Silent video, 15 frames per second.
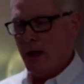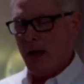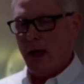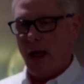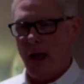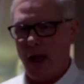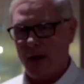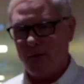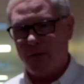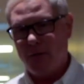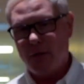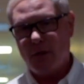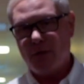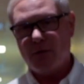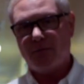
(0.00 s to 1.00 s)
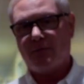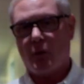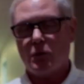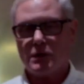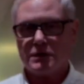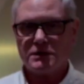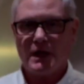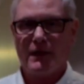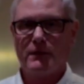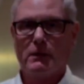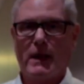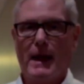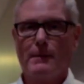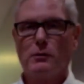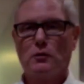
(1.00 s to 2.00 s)
had the focus on the
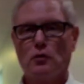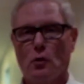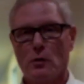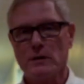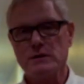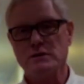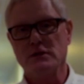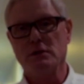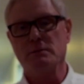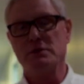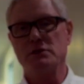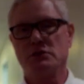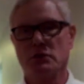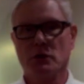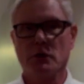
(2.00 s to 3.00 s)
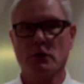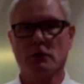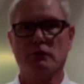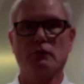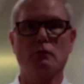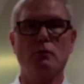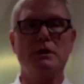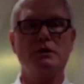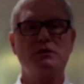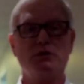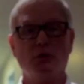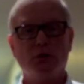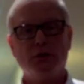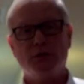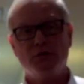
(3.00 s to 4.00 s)
laboratories and the materials, and we
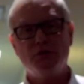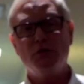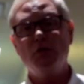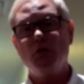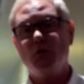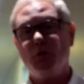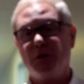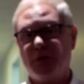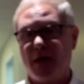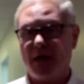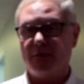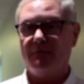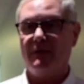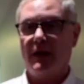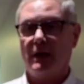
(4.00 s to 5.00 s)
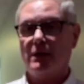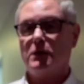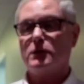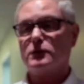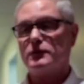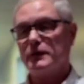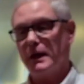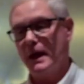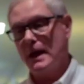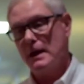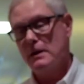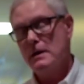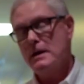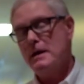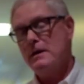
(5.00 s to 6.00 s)
still continue with that vein here today.